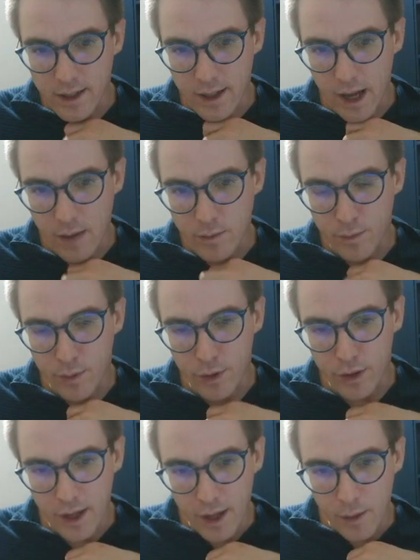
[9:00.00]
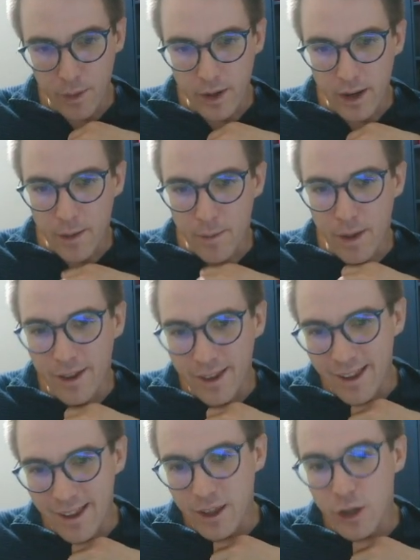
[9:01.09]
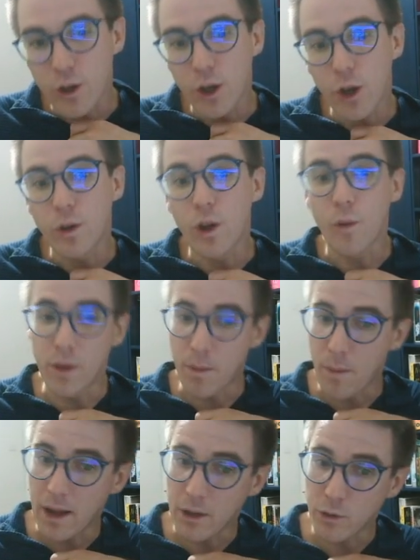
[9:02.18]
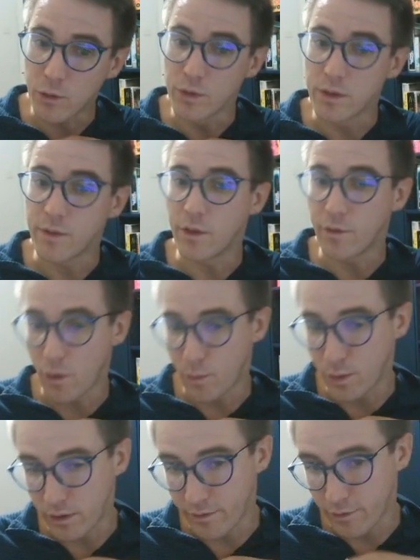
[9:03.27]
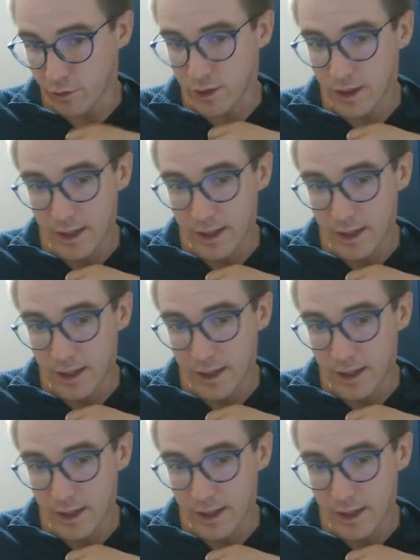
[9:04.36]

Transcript: name to put, but you can only open the back doors if you've opened the front.